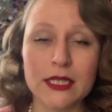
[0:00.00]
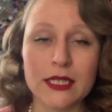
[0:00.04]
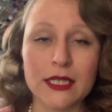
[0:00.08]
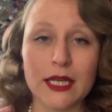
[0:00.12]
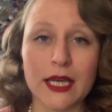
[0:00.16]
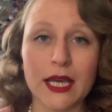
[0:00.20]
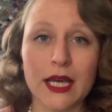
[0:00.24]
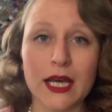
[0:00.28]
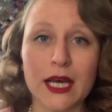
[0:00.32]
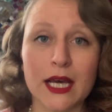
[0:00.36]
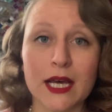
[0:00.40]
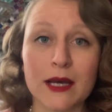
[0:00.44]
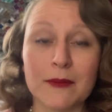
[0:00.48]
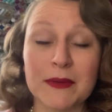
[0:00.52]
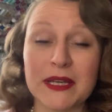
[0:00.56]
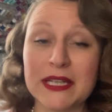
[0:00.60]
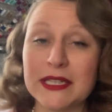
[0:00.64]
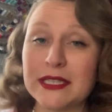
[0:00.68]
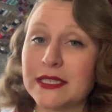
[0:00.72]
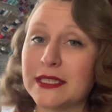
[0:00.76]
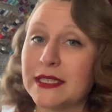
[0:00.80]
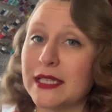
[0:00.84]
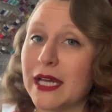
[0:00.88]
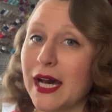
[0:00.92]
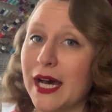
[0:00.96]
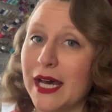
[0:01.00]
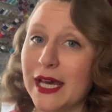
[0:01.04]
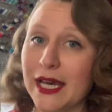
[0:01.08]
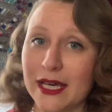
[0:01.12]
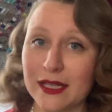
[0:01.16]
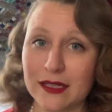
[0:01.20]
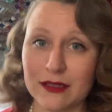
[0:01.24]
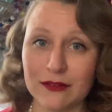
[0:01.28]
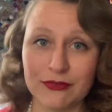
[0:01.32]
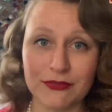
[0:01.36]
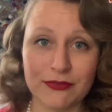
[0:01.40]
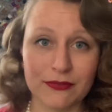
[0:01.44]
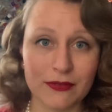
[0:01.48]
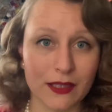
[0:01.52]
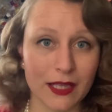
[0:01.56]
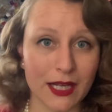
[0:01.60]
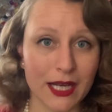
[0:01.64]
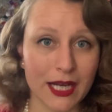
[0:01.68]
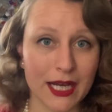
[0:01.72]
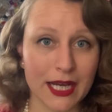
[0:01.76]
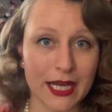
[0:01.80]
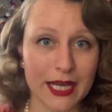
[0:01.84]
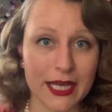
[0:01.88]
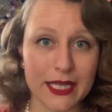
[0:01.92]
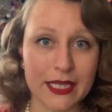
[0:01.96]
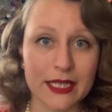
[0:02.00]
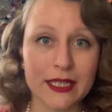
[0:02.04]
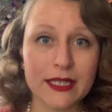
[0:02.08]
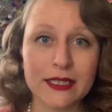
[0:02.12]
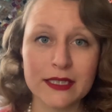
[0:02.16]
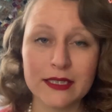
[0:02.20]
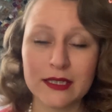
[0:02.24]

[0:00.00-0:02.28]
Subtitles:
I did not add a fly.